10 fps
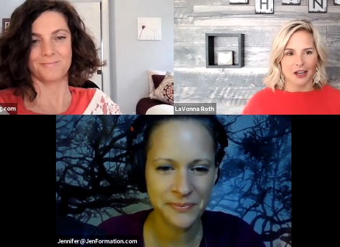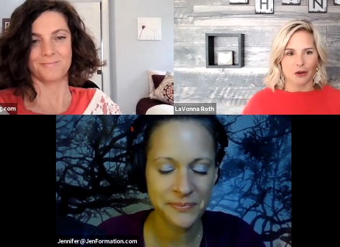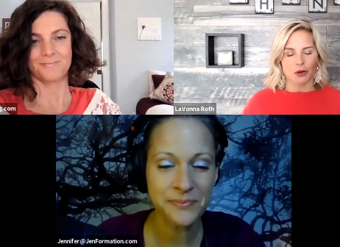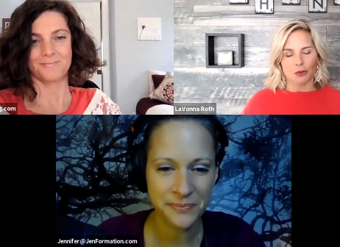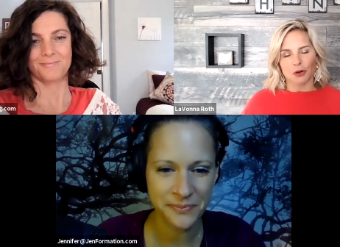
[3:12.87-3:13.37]

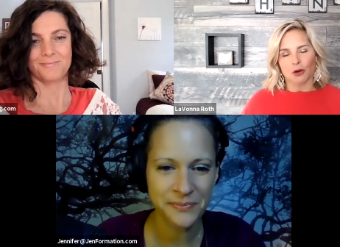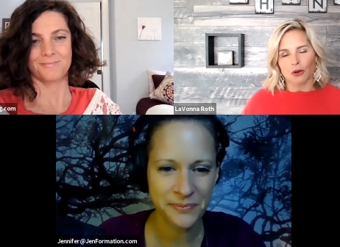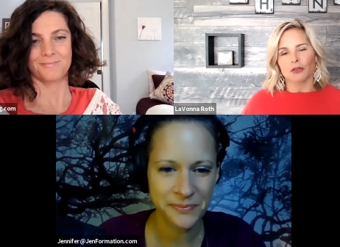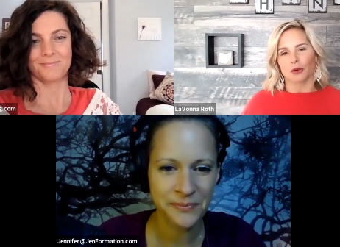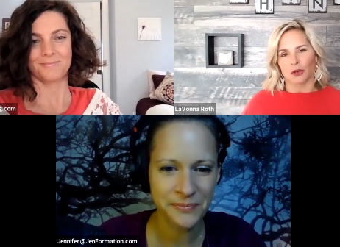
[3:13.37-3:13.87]
Speaker 1: we're, we're
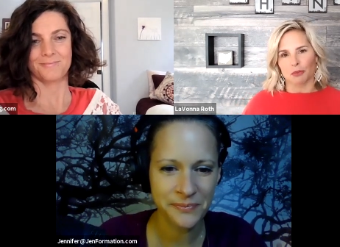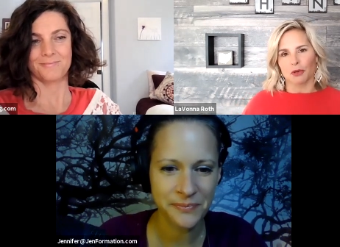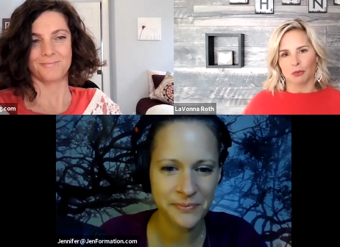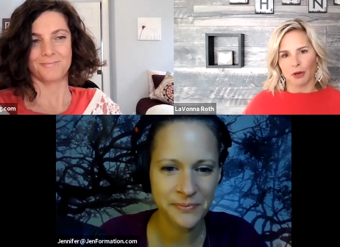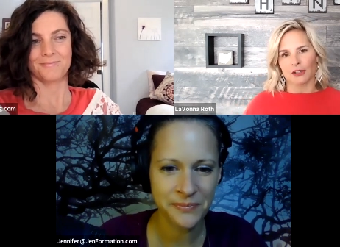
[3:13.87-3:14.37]
going for to
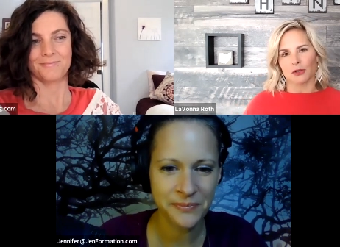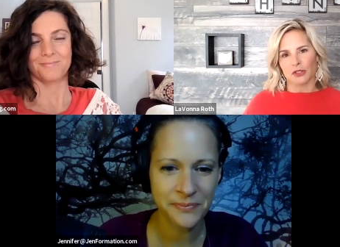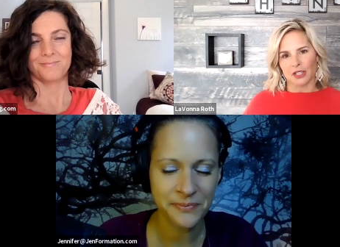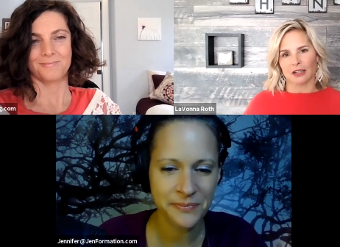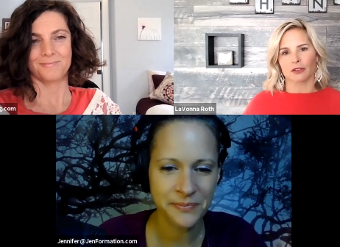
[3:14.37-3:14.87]
put the brain to a
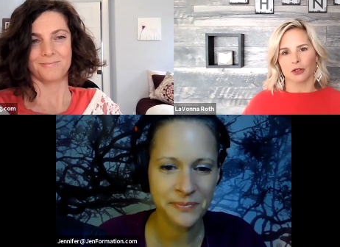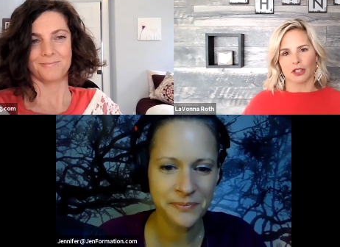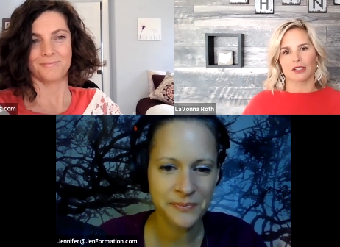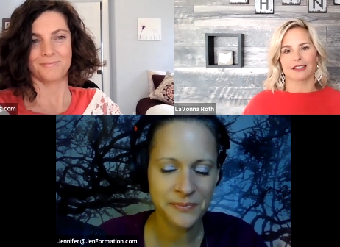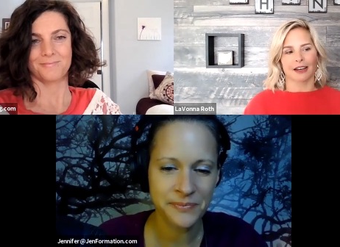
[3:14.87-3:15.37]
state of learning
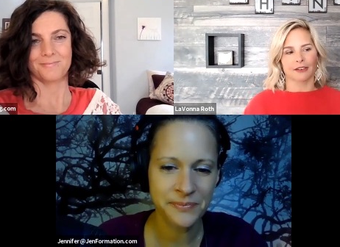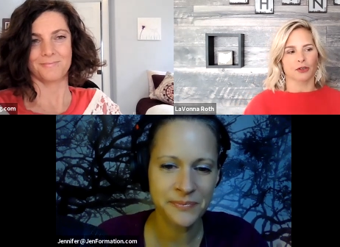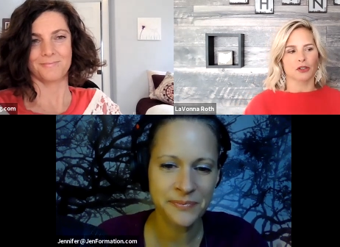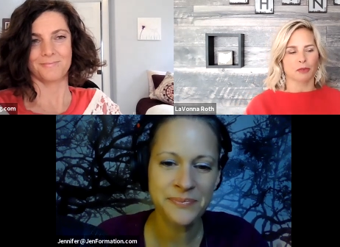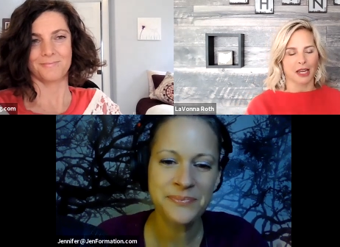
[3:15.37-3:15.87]
to then for
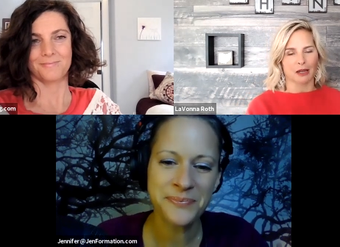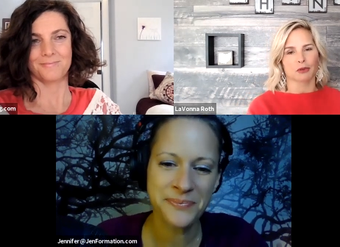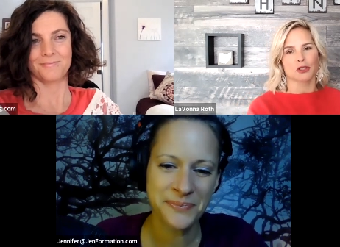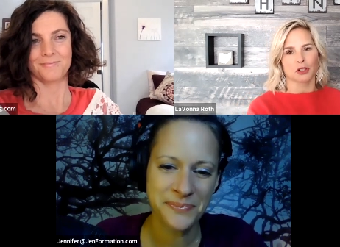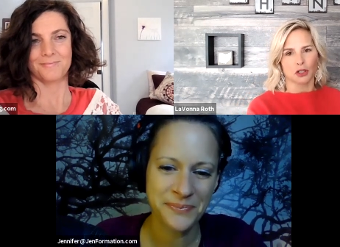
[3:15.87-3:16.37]
it to be
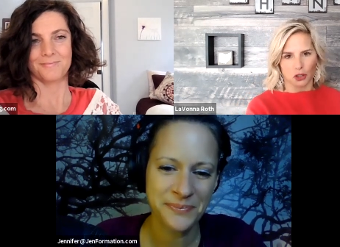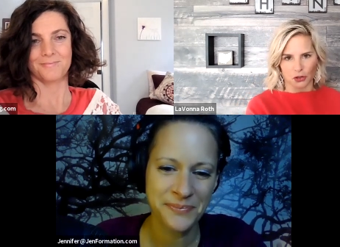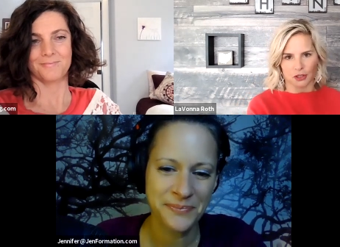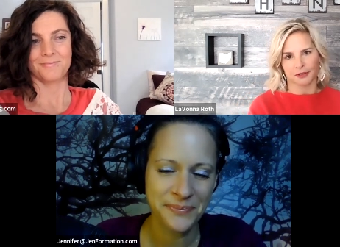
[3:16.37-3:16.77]
able to learn